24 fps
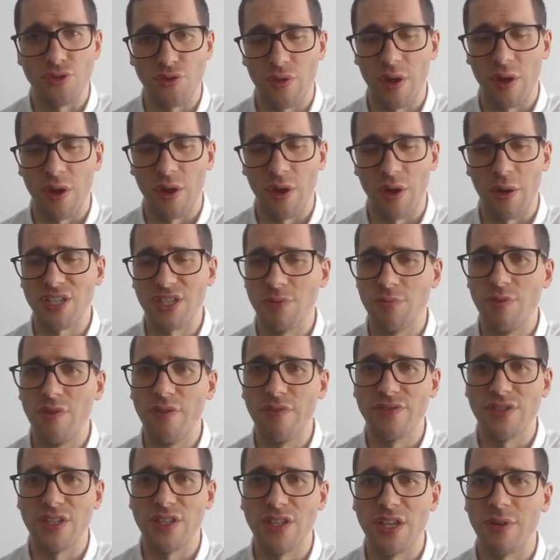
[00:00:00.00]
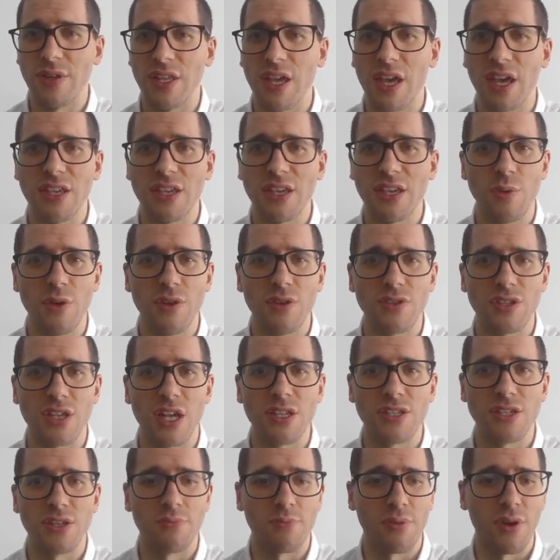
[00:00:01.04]
To represent moves nowadays, we use
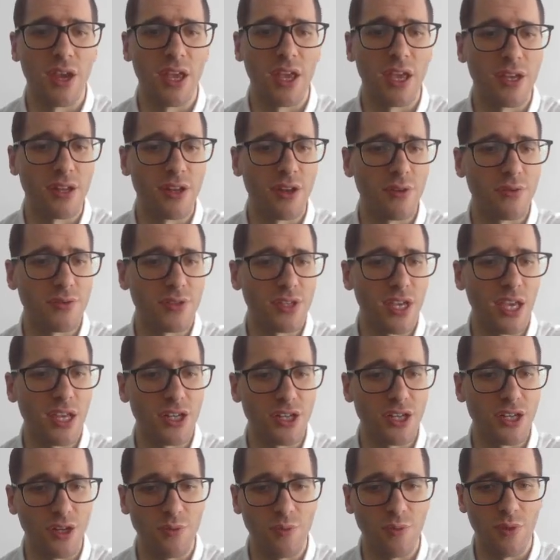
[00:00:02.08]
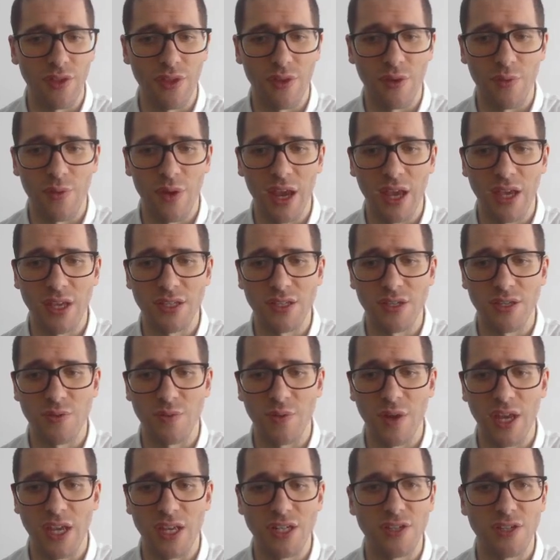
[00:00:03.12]
algebraic notation, where the ranks
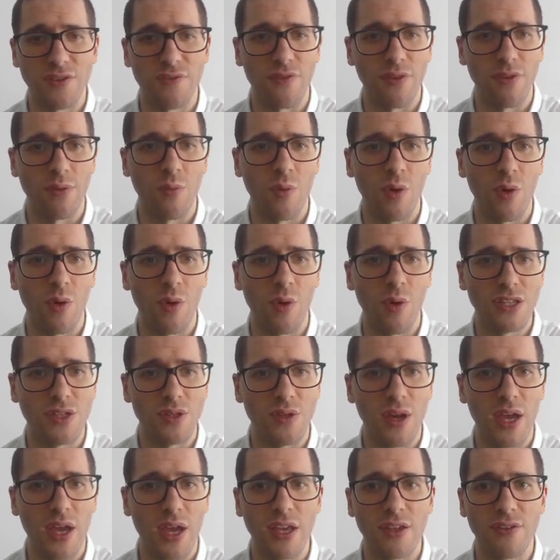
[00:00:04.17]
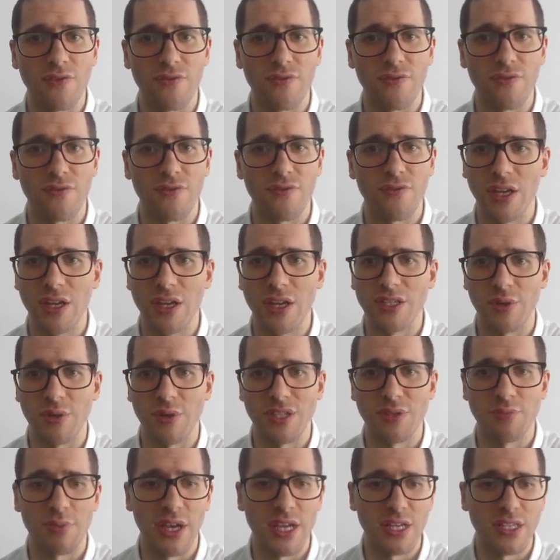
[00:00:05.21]
range from 1 to 8 from white's
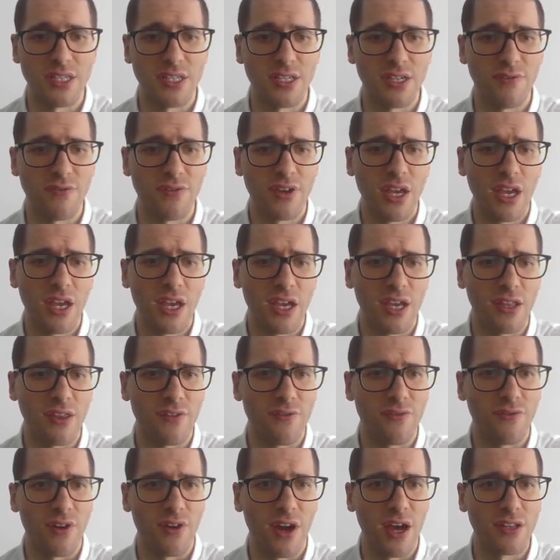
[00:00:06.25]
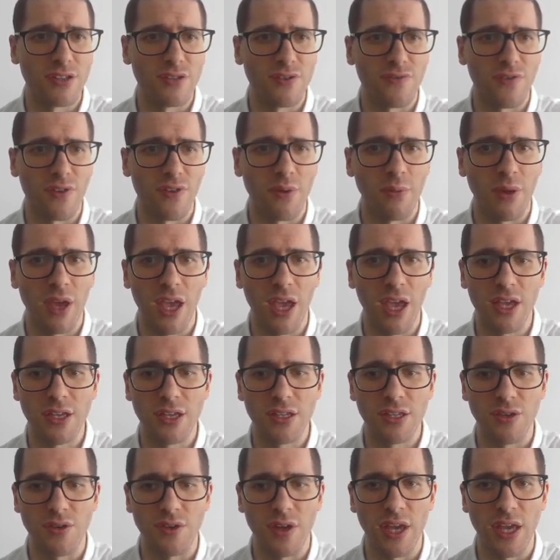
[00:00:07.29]
perspective, and the files from A
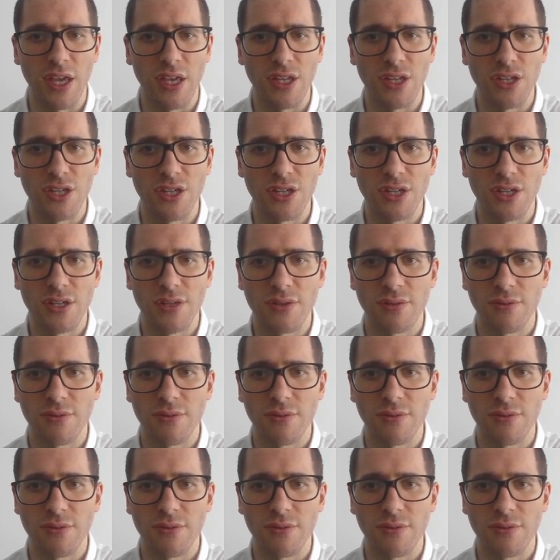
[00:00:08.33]
to H.